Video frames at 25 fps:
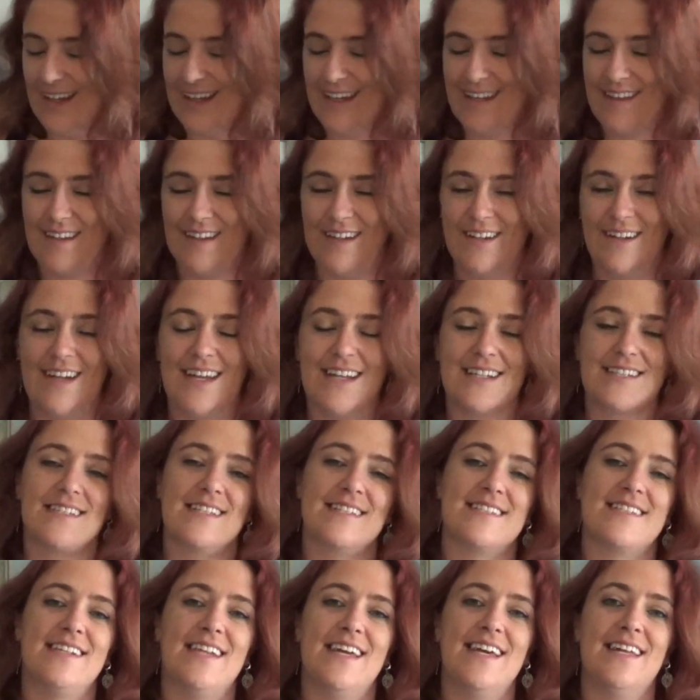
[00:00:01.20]
Hi there,
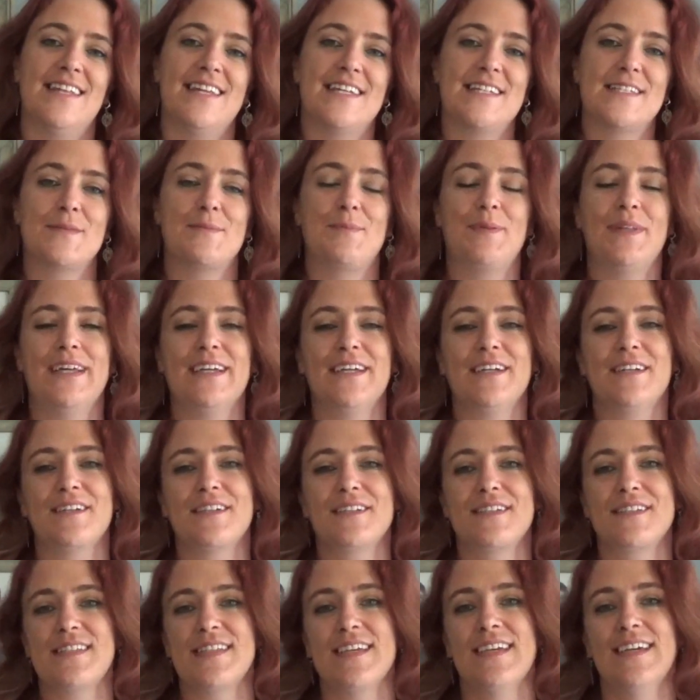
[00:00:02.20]
Axis and Allies
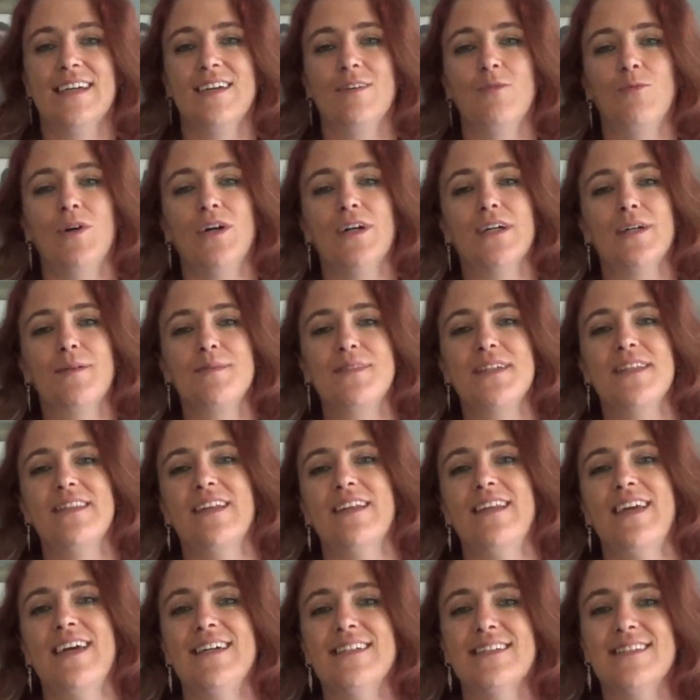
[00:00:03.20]
players. Welcome to the
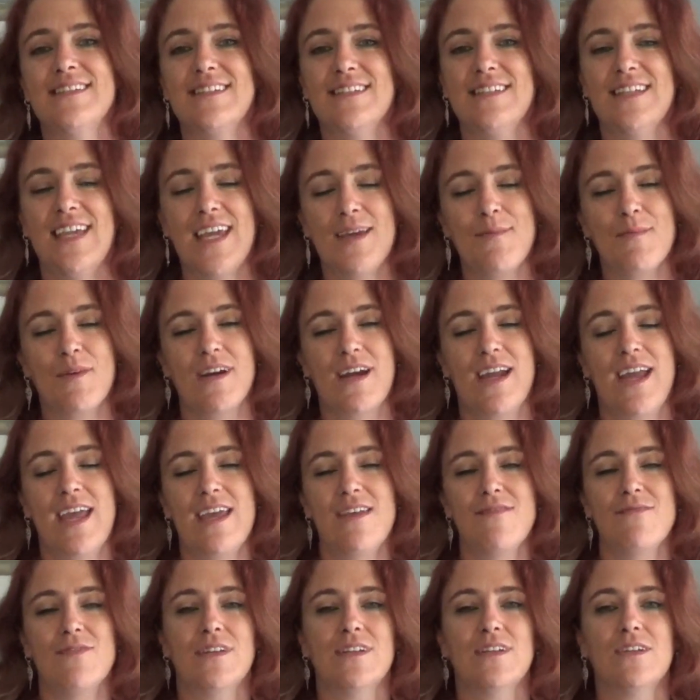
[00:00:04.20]
Nest. Gamer
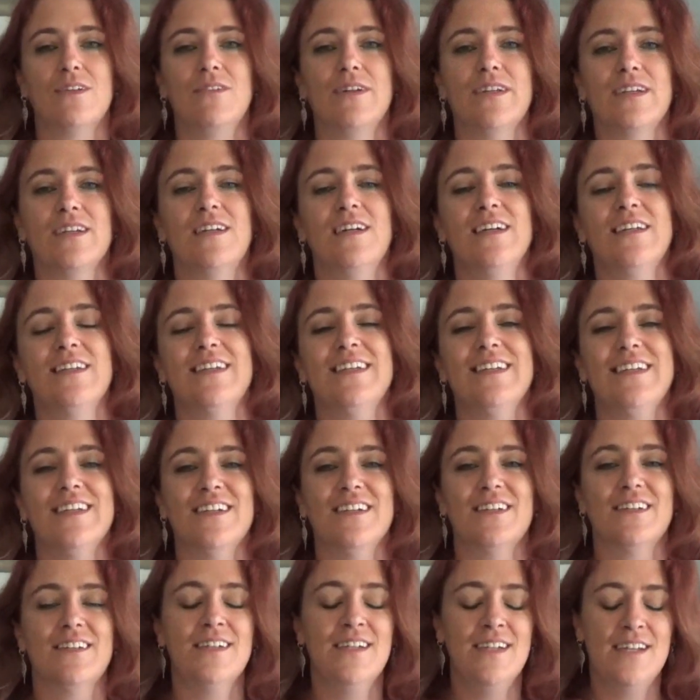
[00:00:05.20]
Haven going on
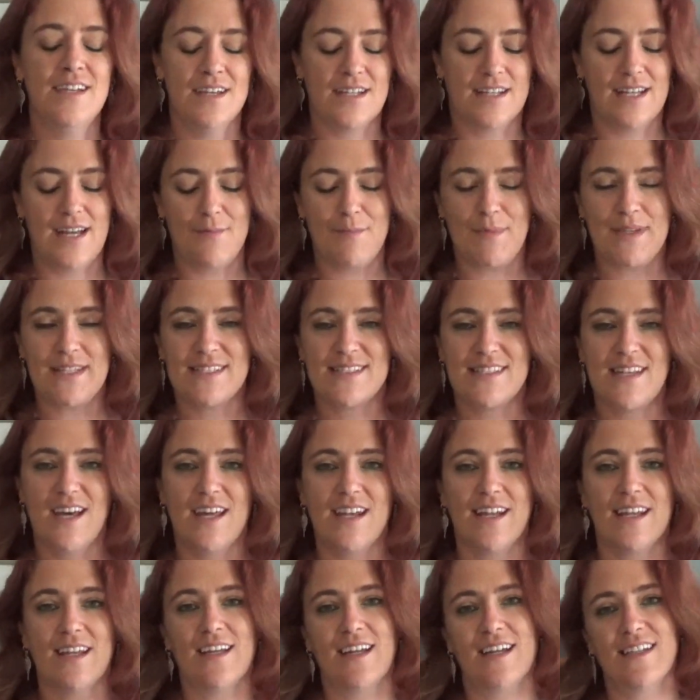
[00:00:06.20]
here. Got my
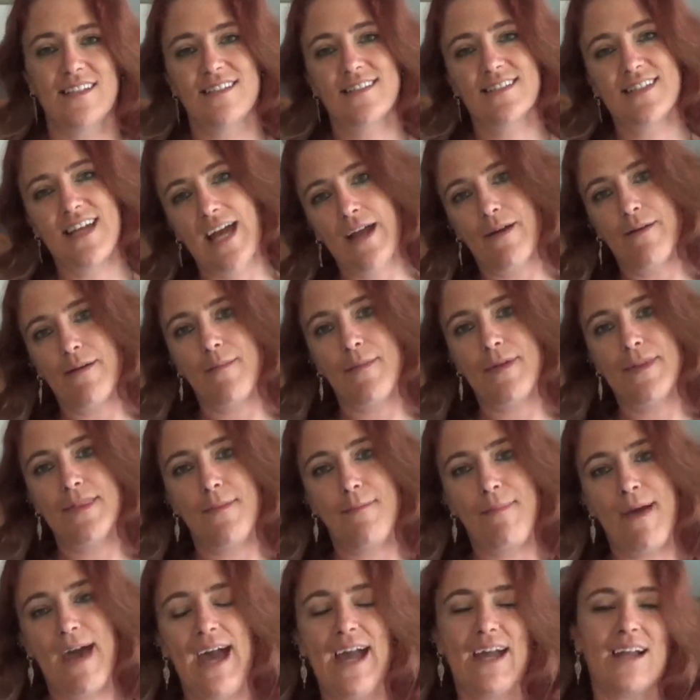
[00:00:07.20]
Sonic, got Skyrim in the
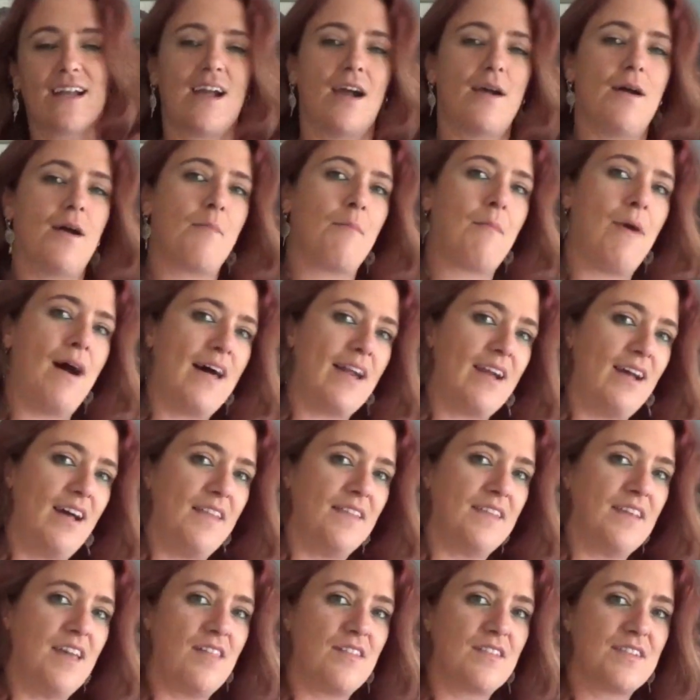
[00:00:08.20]
back, got Armada
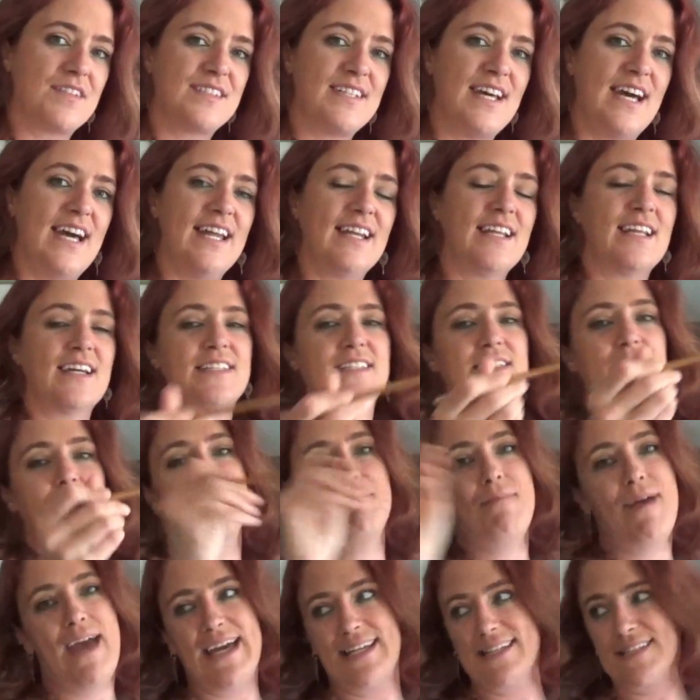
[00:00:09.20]
on the other side, got
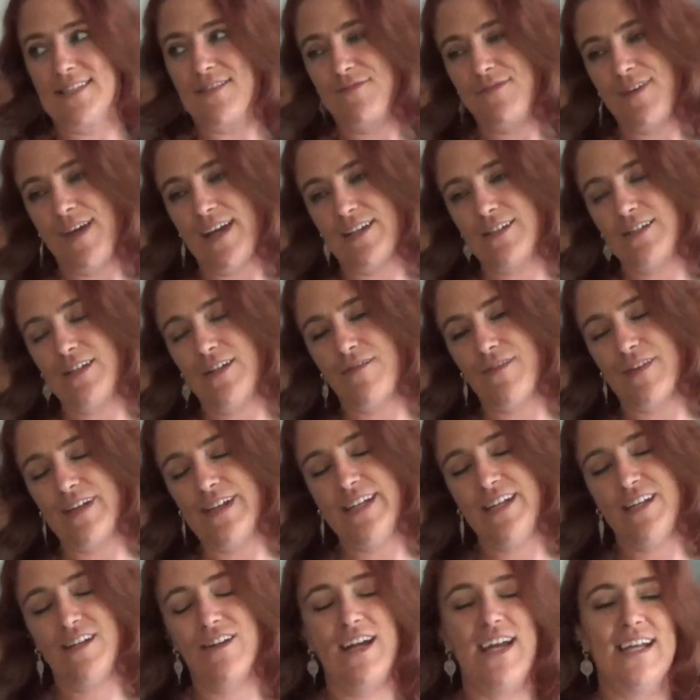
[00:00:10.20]
some Mass Effect over
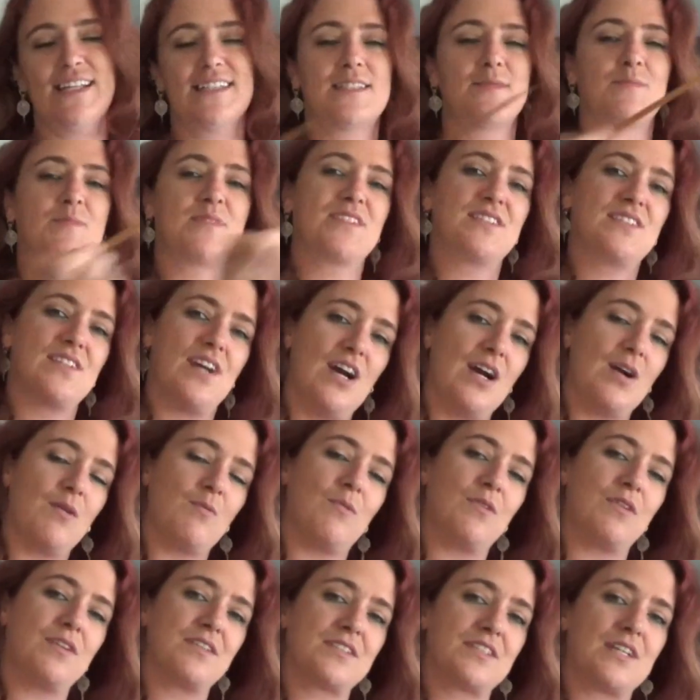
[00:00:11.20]
here, had some Star
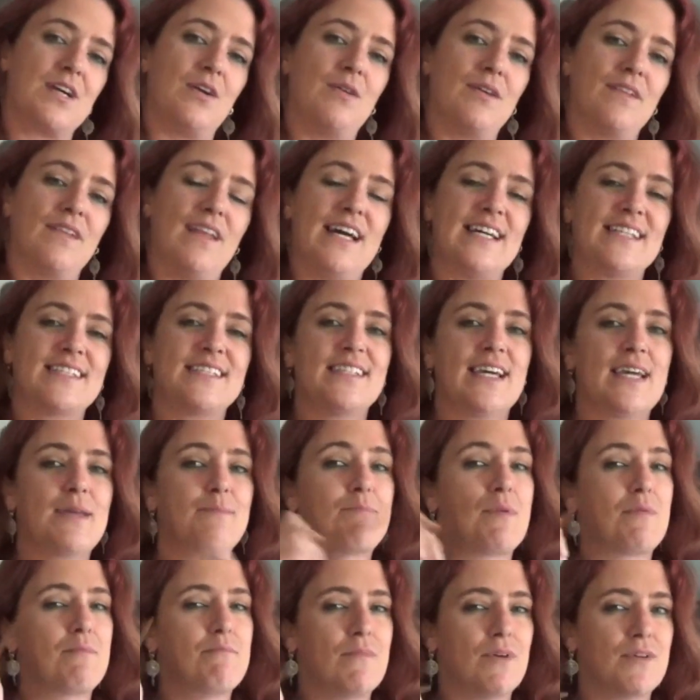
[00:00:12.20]
Wars going last
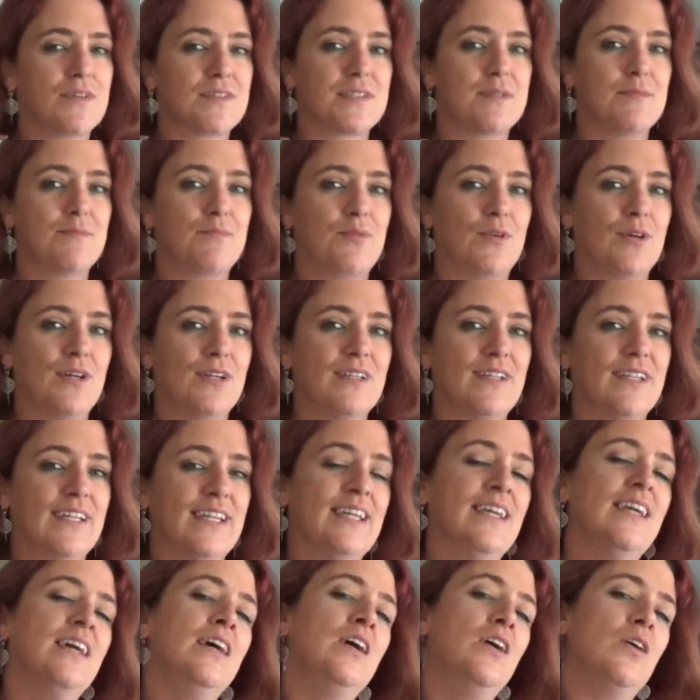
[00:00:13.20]
night, but most
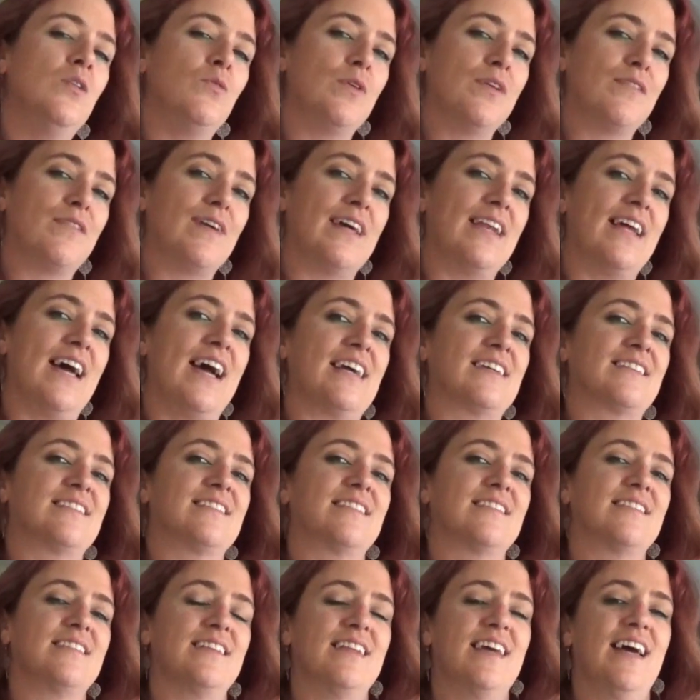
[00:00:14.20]
importantly, we've got
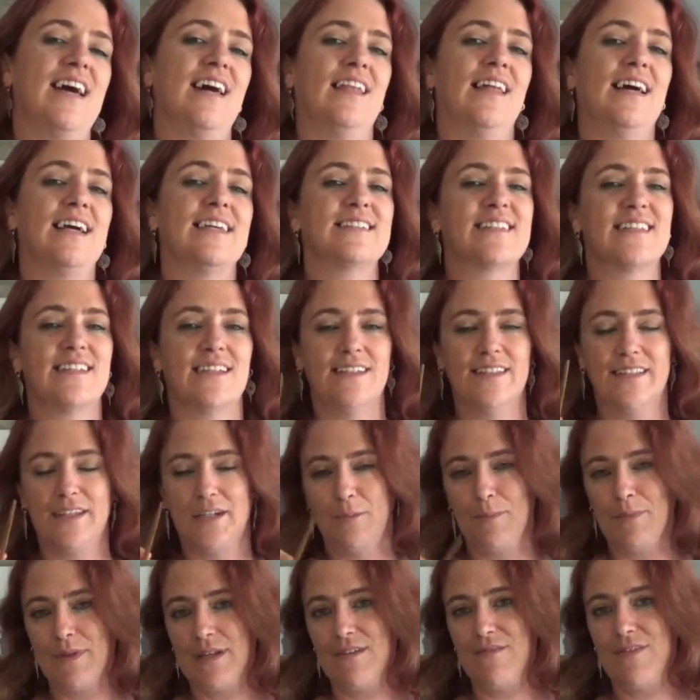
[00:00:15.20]
Axis and Allies and a
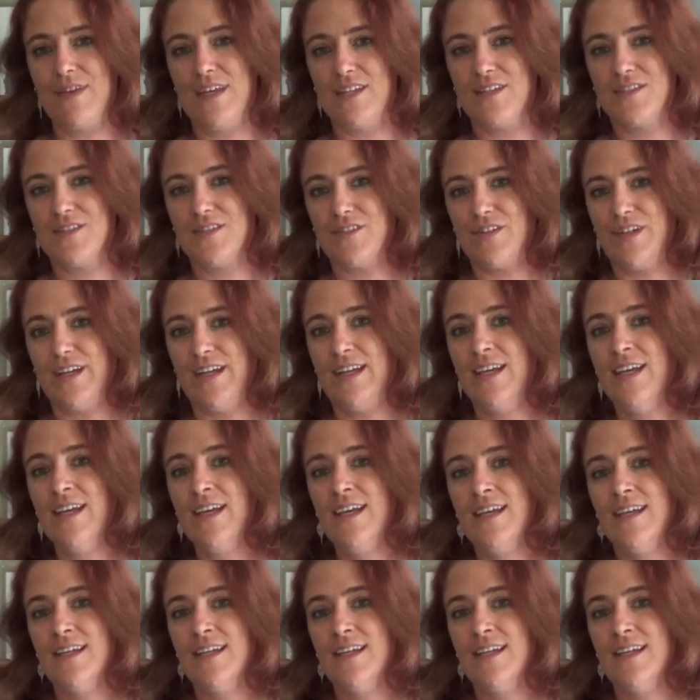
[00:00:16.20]
little bit of history.